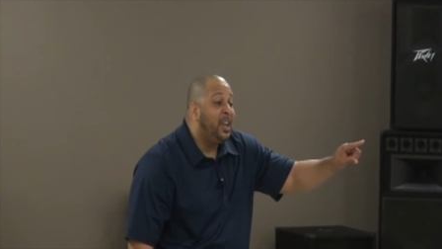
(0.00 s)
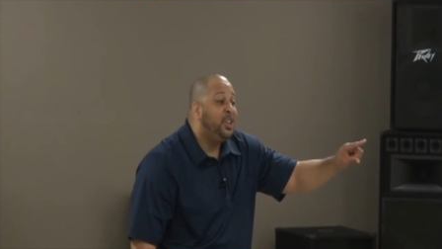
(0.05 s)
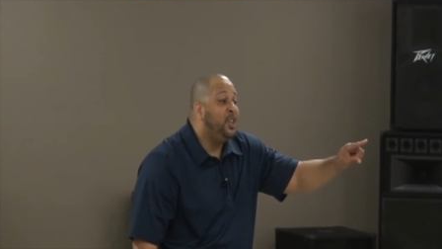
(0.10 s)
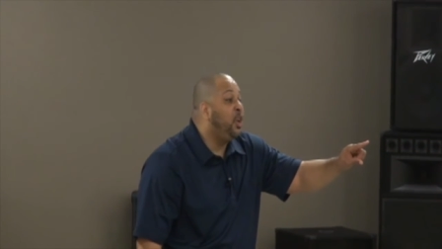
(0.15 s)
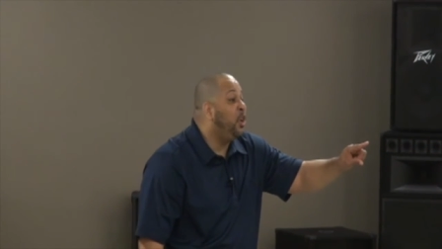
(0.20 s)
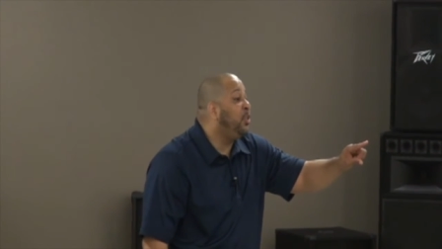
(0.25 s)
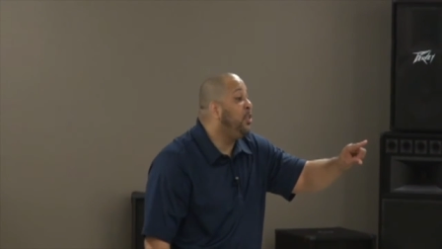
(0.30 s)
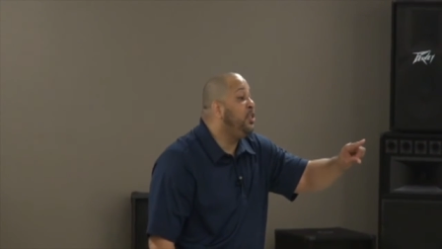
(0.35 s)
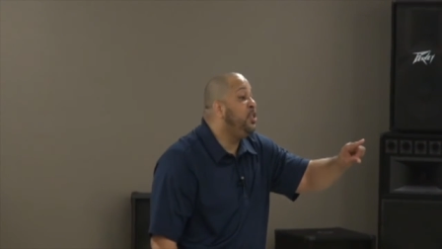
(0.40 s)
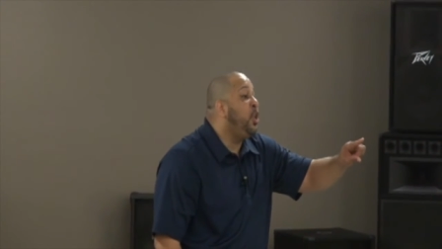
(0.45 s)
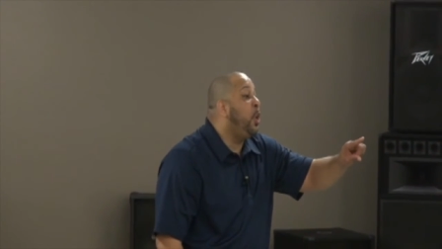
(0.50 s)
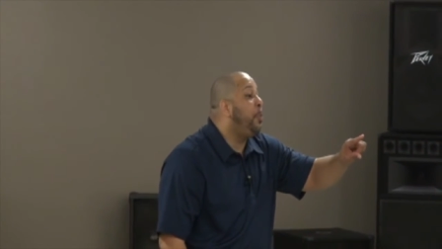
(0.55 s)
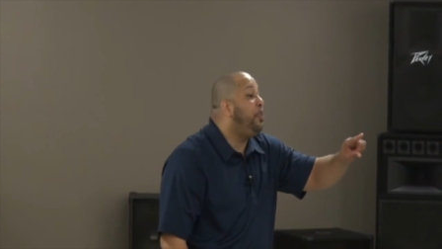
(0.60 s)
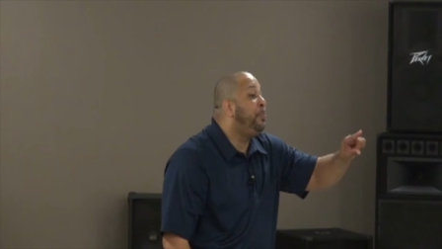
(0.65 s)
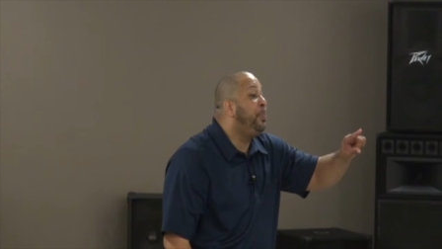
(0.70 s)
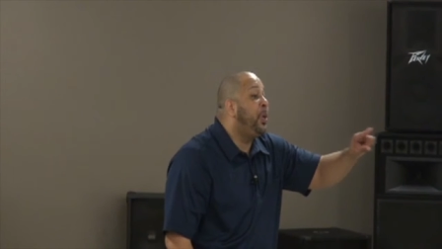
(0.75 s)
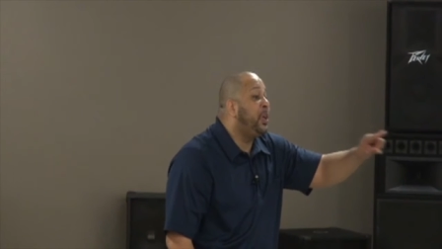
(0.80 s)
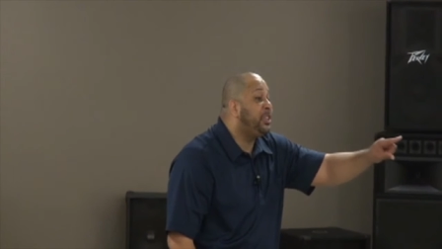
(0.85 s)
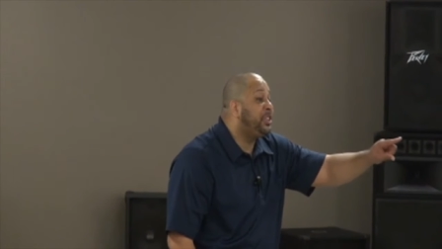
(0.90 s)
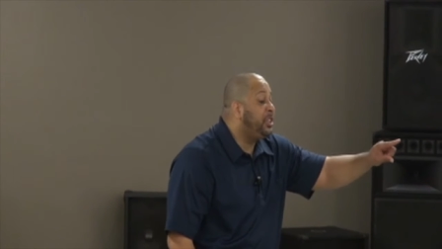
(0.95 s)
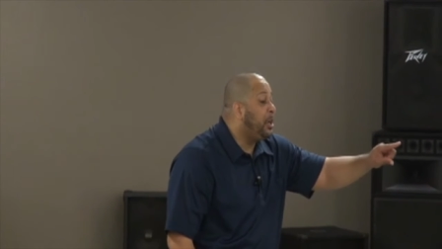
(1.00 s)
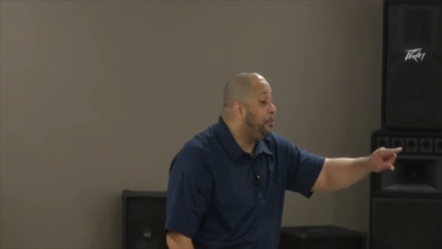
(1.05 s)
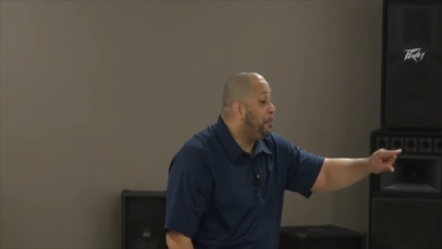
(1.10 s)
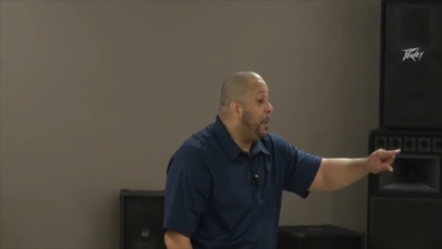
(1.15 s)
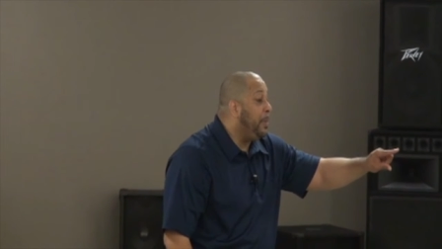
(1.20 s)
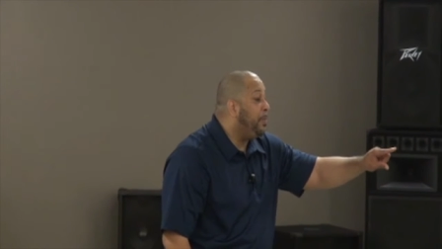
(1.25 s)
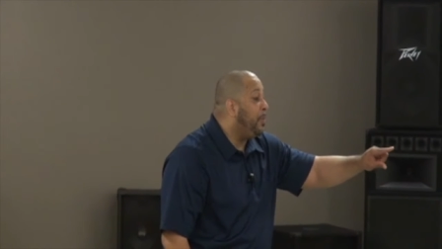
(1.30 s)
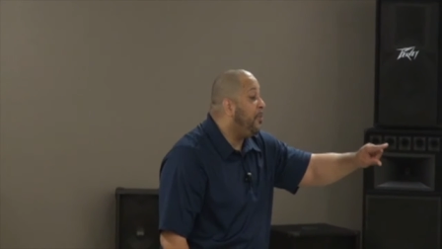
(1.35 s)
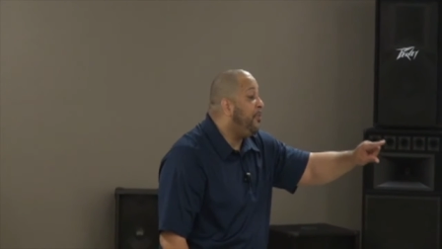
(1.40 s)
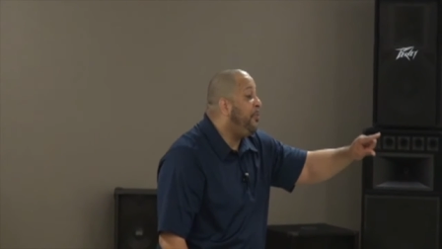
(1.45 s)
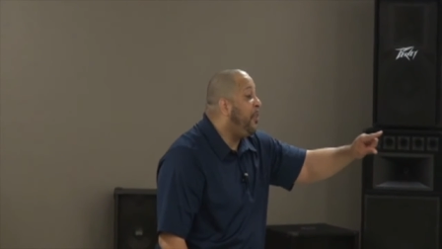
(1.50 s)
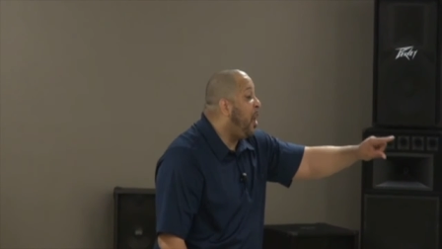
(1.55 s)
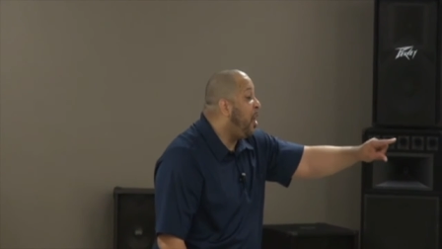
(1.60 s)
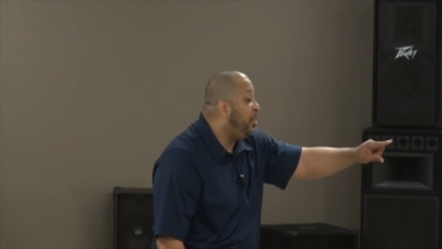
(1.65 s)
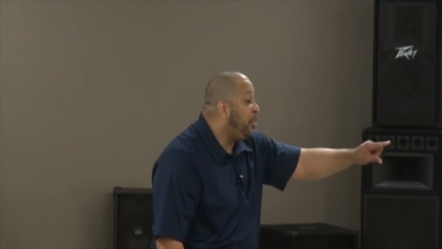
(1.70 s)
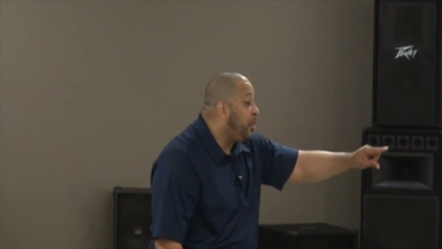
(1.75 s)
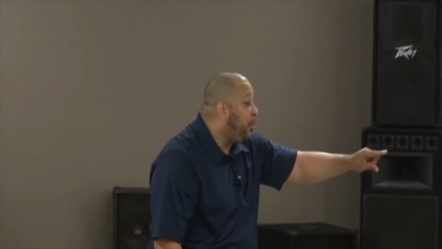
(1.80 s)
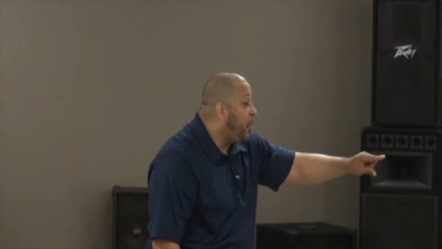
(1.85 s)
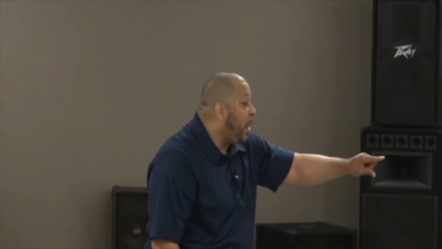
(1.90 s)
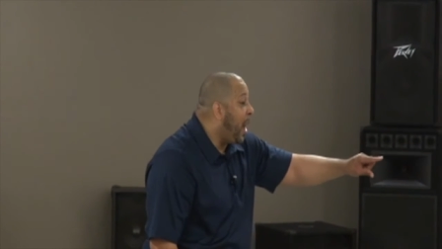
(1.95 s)
you'll, you'll push the people
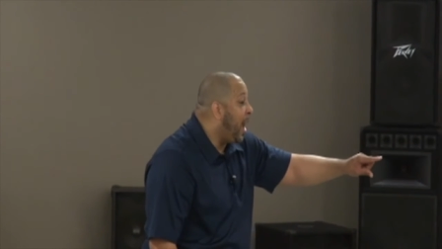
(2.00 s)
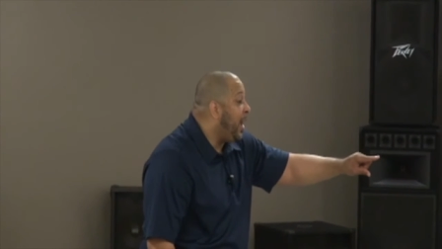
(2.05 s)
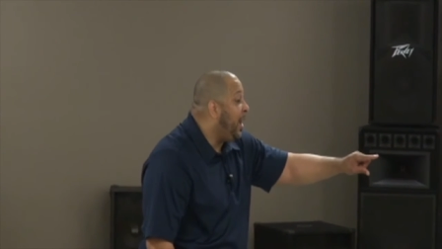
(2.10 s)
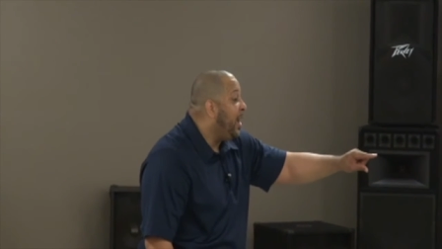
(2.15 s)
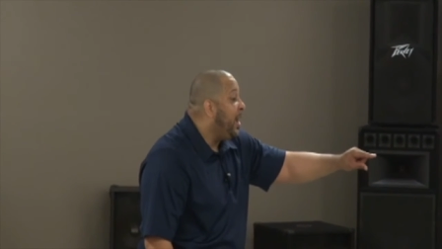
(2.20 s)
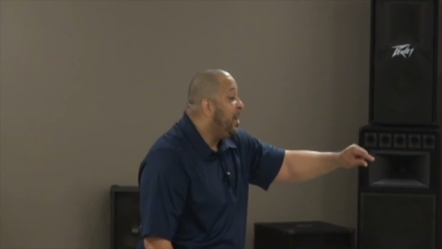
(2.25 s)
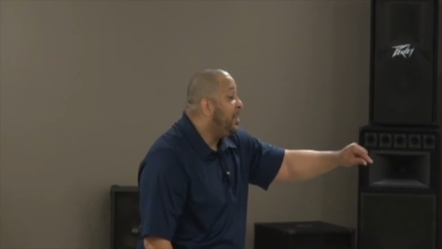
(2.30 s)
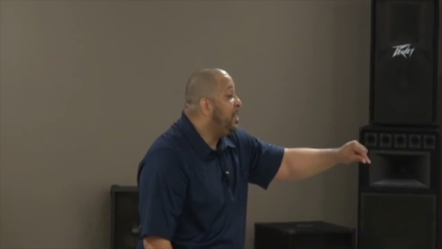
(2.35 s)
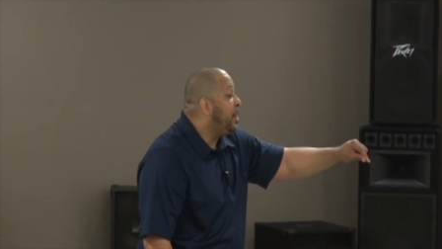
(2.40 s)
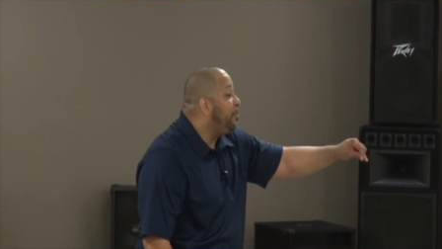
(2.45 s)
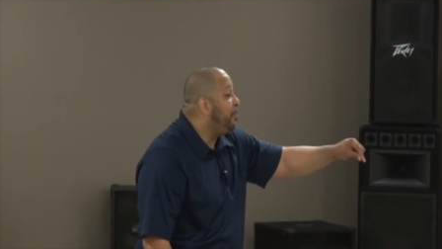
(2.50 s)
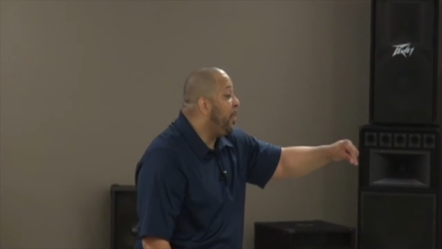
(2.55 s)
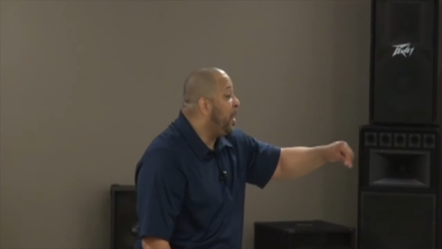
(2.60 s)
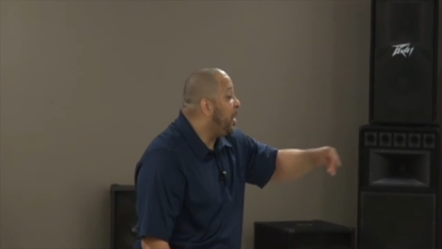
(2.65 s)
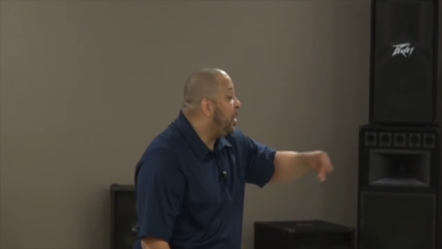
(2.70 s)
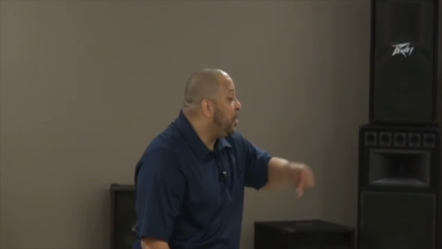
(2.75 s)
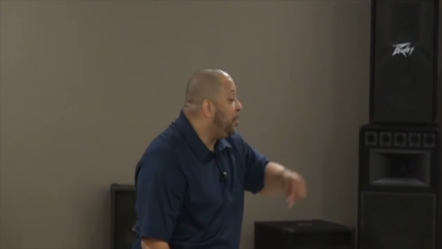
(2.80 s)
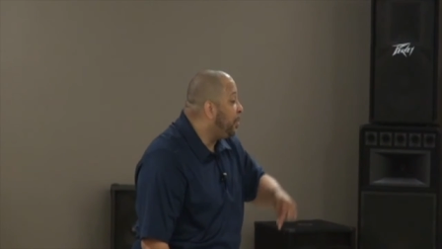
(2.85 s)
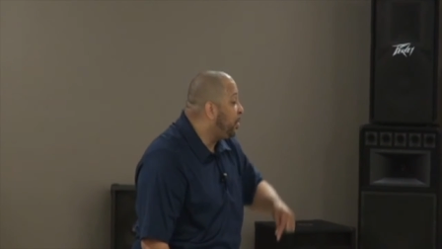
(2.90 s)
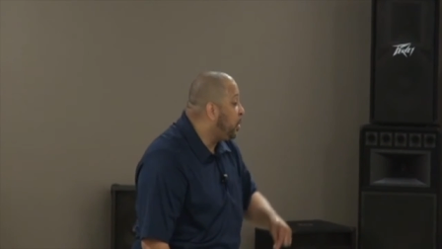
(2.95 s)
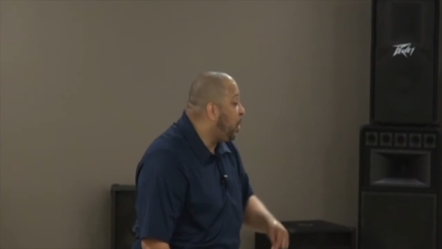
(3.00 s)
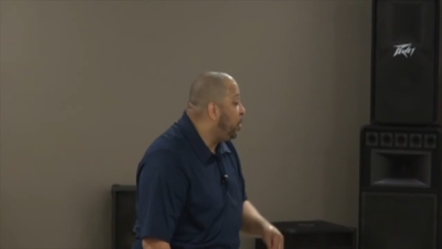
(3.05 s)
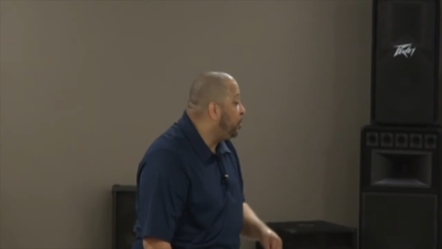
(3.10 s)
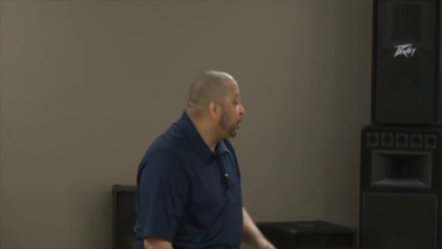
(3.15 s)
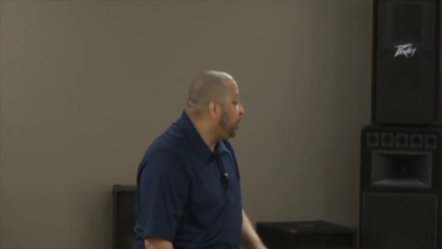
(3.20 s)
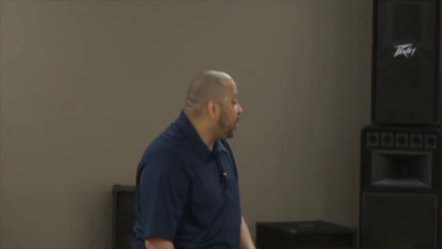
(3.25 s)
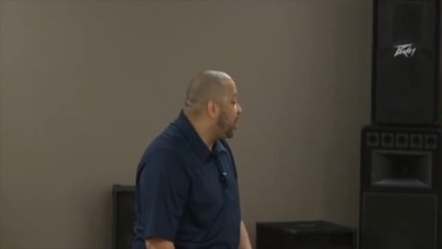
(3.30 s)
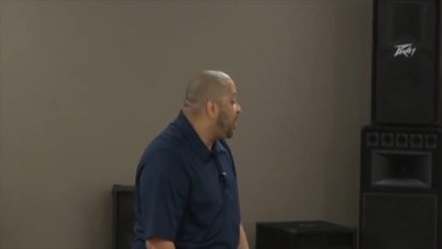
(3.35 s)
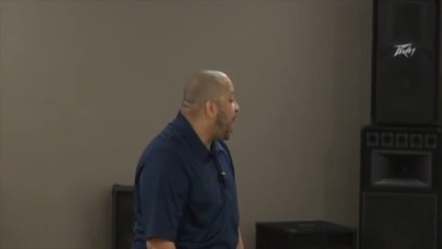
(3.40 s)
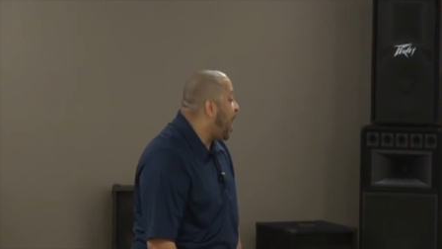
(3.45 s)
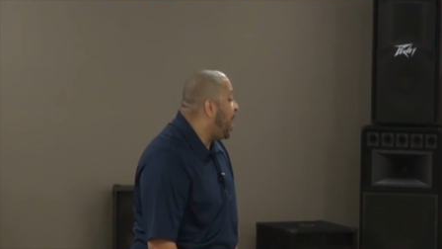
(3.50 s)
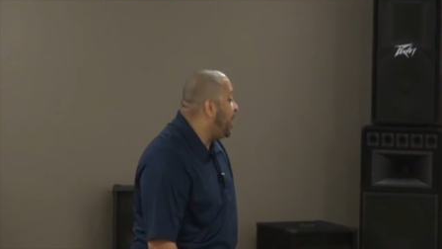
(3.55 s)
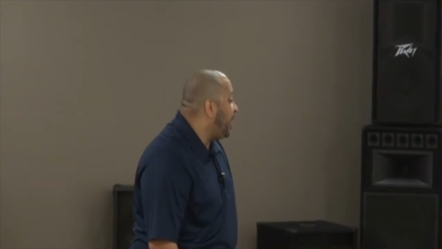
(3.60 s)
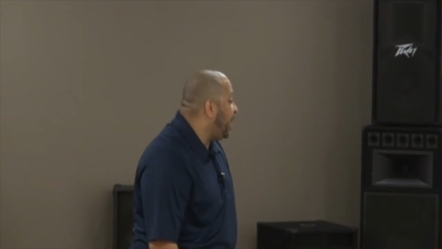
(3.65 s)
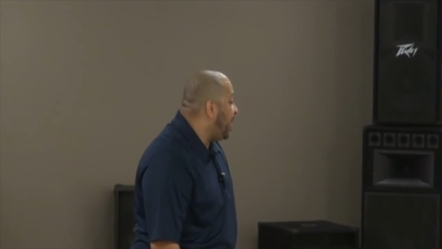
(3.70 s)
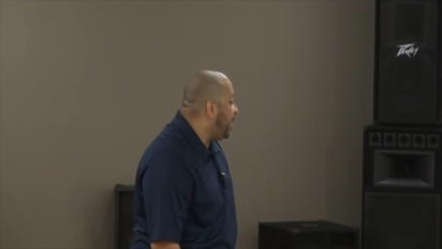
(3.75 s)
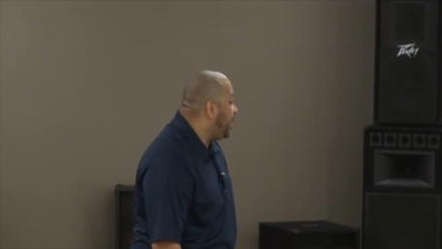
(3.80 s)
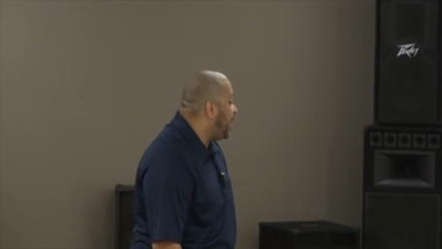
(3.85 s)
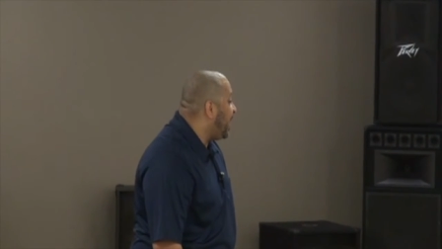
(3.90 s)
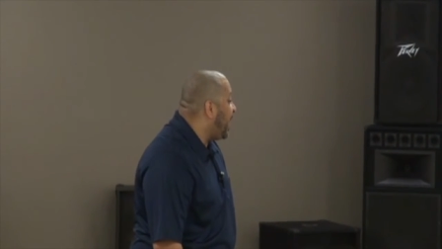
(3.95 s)
farther away than bringing them close to God
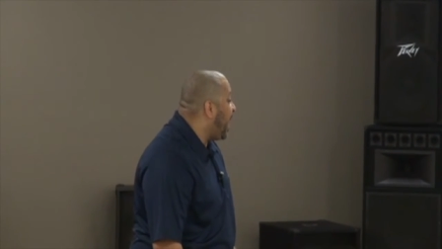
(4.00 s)
that,